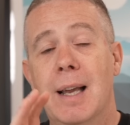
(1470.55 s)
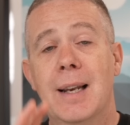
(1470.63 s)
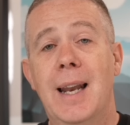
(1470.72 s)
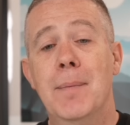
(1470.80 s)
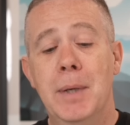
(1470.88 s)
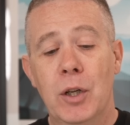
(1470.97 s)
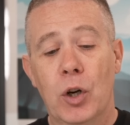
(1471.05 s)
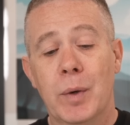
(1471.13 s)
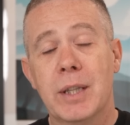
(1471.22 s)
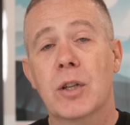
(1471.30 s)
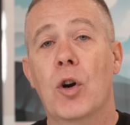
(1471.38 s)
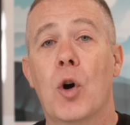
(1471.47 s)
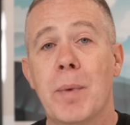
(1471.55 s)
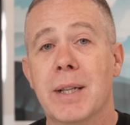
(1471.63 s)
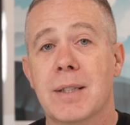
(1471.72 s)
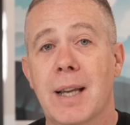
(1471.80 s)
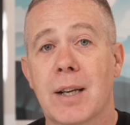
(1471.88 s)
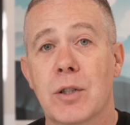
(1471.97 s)
Let me know in the comment
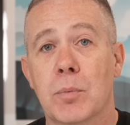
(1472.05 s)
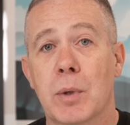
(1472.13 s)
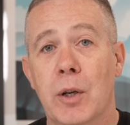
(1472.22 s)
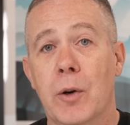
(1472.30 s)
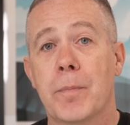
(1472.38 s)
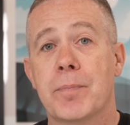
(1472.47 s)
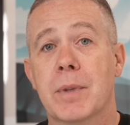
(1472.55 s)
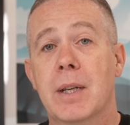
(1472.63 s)
section below.